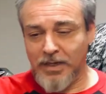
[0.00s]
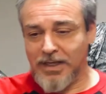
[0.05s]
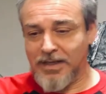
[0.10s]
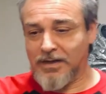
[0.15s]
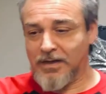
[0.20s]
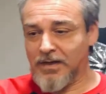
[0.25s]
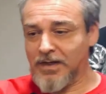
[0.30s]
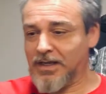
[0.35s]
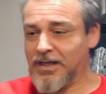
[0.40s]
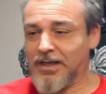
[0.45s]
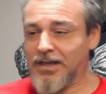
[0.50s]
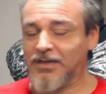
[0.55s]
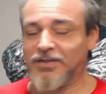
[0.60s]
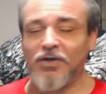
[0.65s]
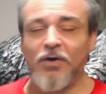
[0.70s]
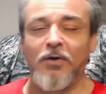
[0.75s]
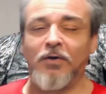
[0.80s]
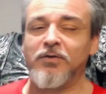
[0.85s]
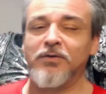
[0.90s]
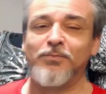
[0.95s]
it's
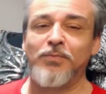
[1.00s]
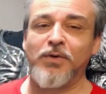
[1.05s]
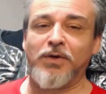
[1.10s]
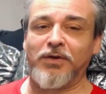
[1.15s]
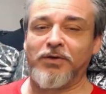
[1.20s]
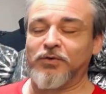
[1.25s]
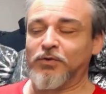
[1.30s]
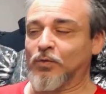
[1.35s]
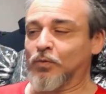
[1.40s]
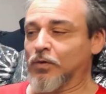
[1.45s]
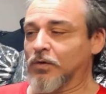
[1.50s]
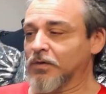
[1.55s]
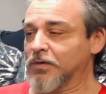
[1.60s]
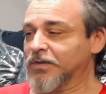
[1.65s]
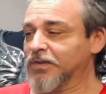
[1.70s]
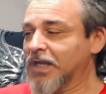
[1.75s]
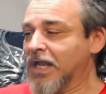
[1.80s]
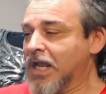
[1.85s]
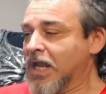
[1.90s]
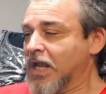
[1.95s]
hard to put into
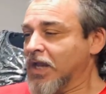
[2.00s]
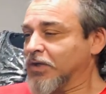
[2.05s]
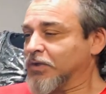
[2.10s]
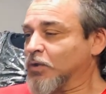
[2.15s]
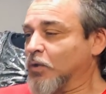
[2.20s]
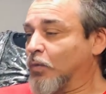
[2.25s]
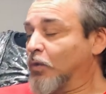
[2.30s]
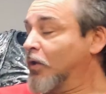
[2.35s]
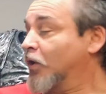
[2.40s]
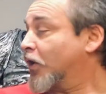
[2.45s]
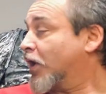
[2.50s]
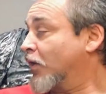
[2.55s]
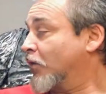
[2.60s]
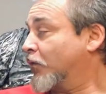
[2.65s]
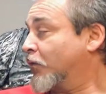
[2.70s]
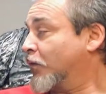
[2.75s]
words. So we're looking